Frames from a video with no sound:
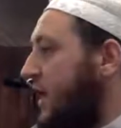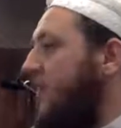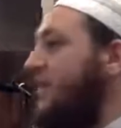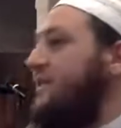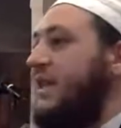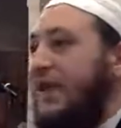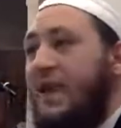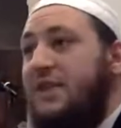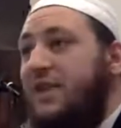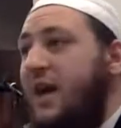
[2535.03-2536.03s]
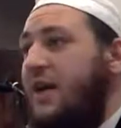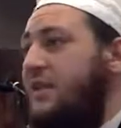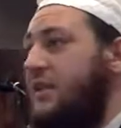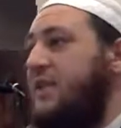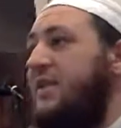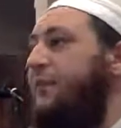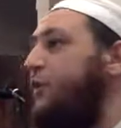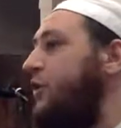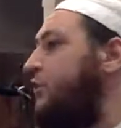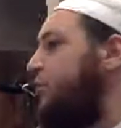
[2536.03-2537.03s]
and these clear signs
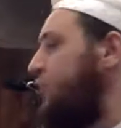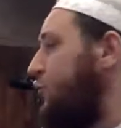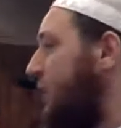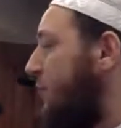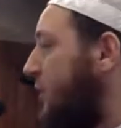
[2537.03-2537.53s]
except for the true